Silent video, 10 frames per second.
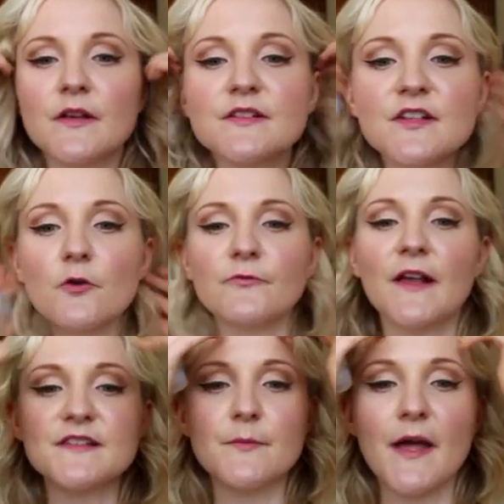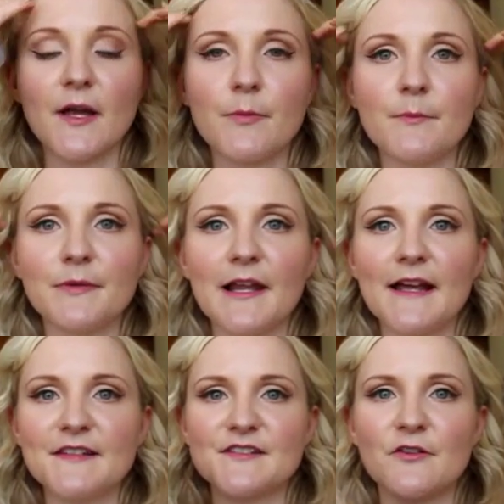So it'll fix the makeup in
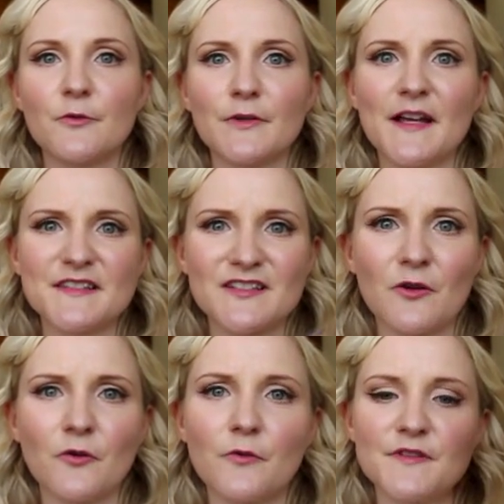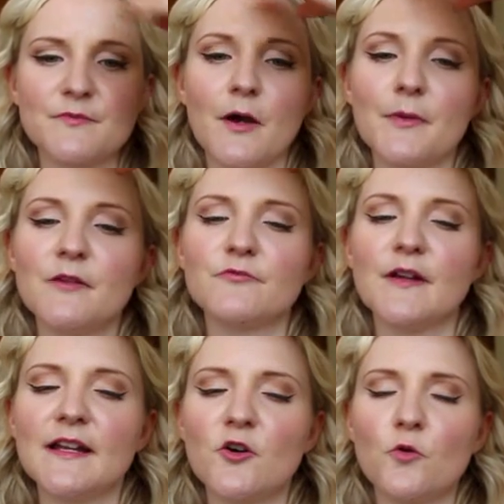place, so it'll last longer as well, but it
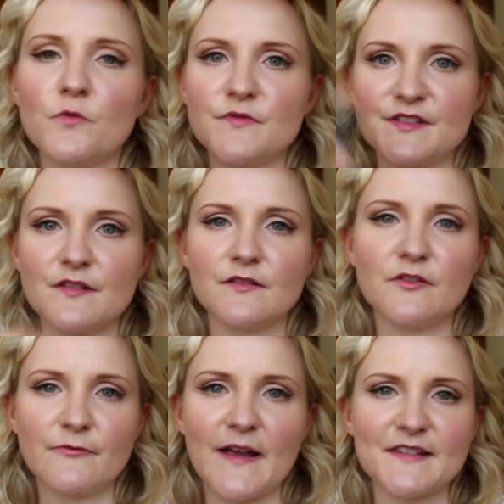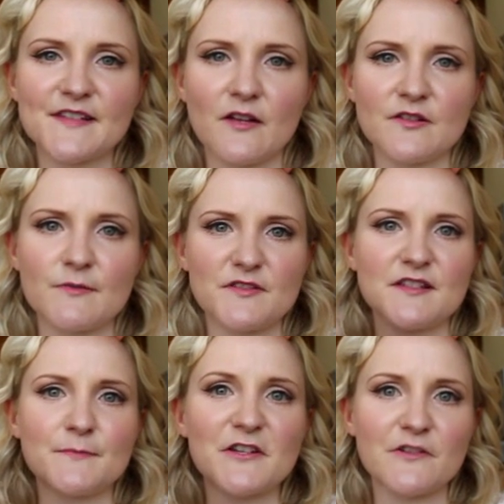really cools your face down as well.
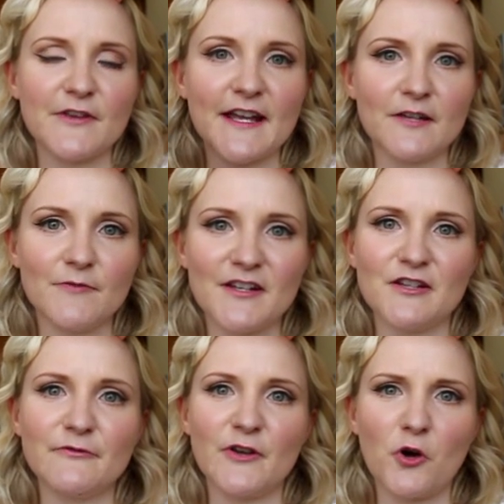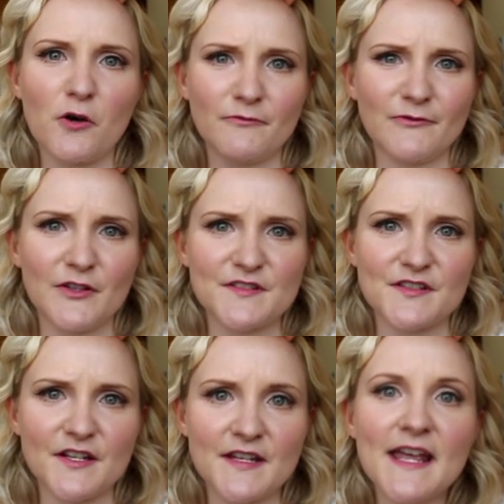So especially if you're getting ready and you feel hot and
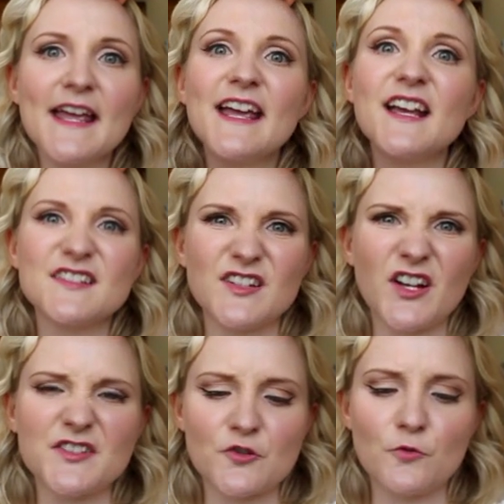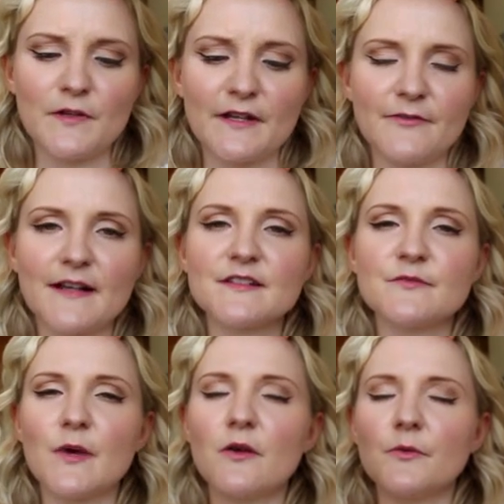flustered, it's a nice cooling effect
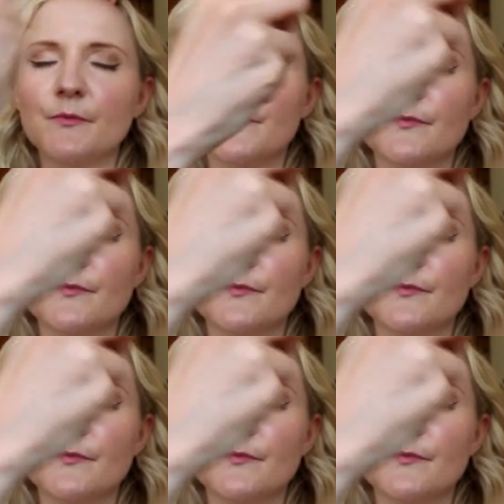as well.